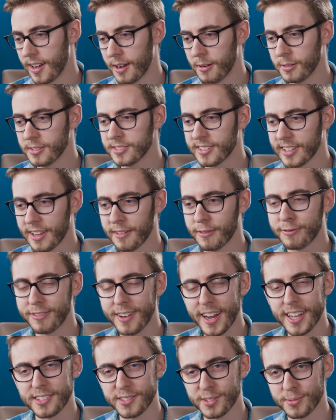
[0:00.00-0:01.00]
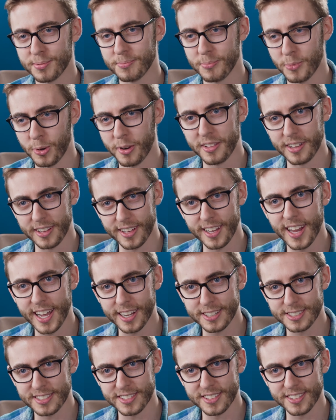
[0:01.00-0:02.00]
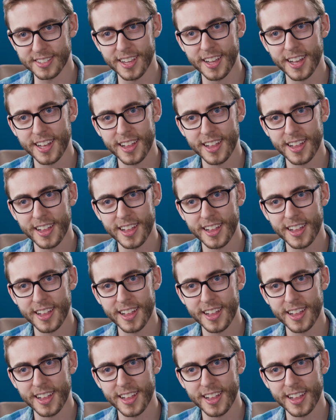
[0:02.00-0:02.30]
would say, friends more than connections.